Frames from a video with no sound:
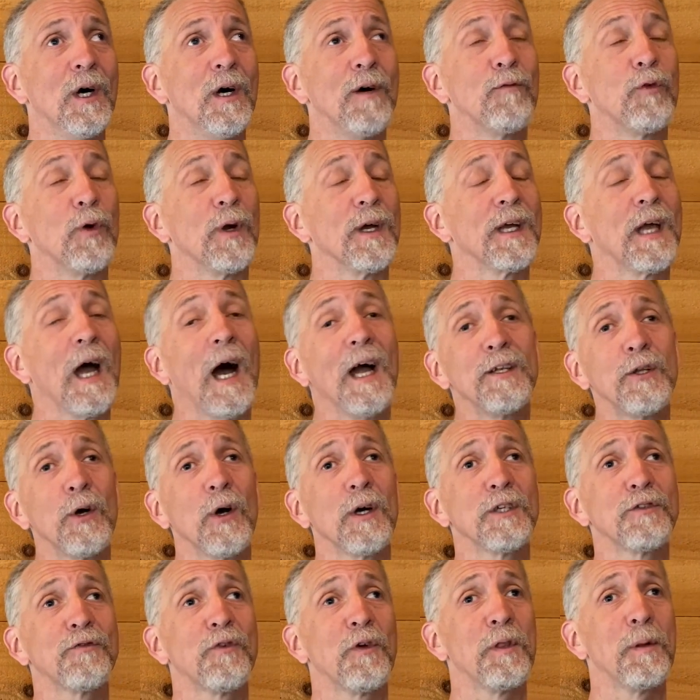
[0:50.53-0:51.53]
for a Guide
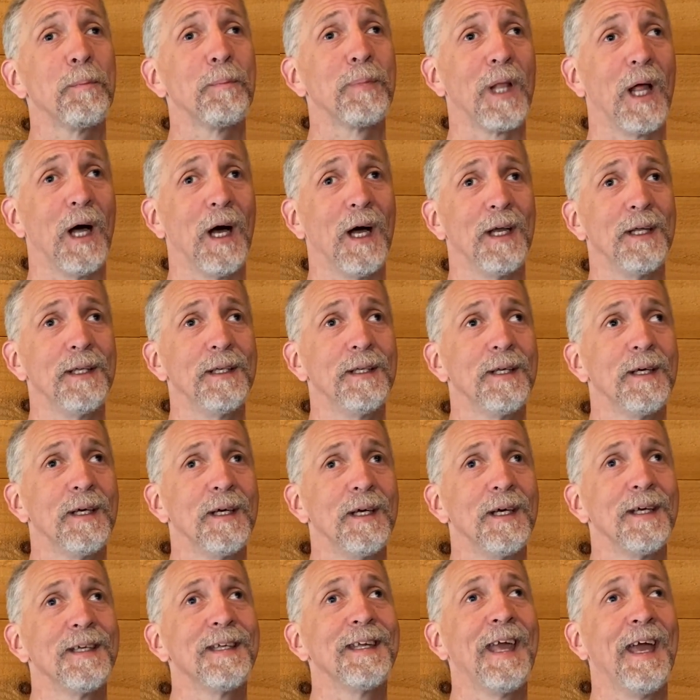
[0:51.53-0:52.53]
Dogs for the Blind
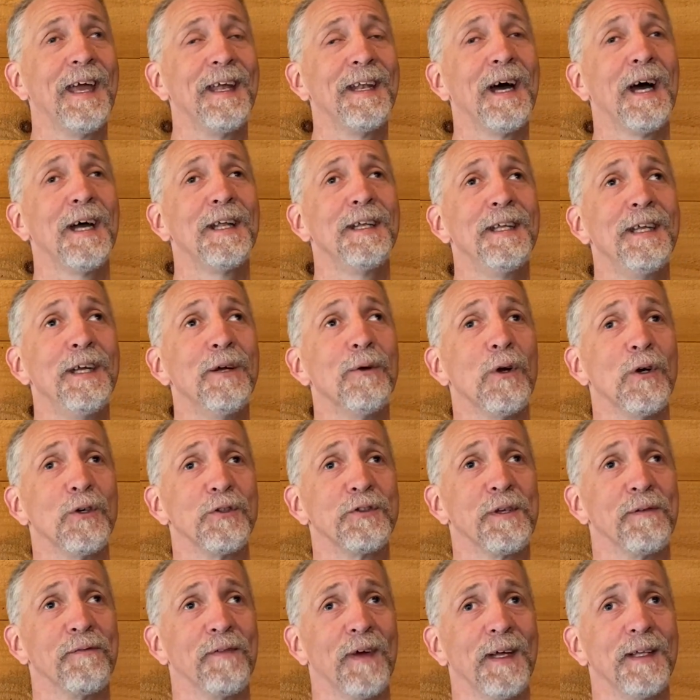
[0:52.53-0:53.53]
Canine Heroes
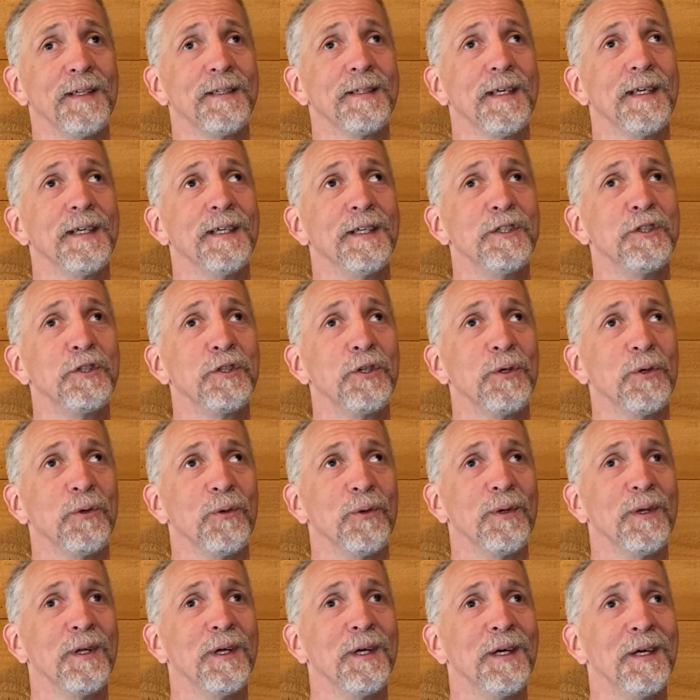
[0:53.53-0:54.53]
event in
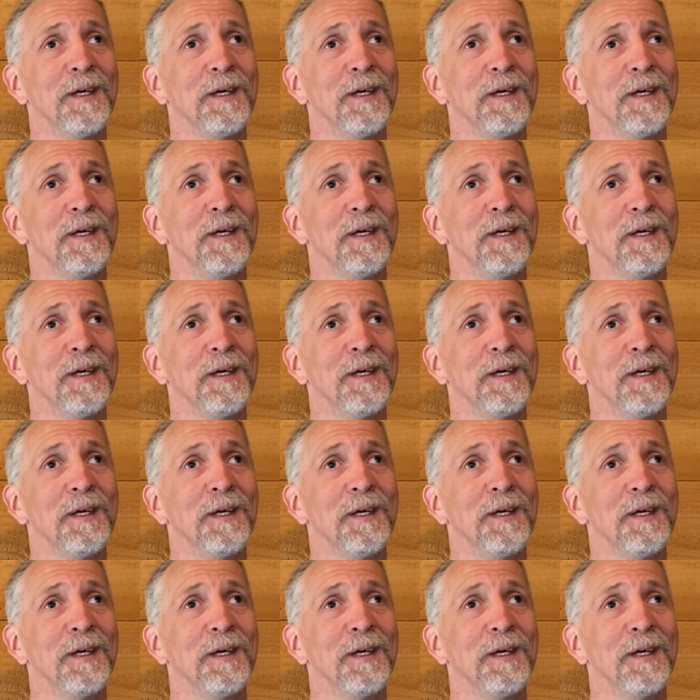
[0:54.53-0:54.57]
June.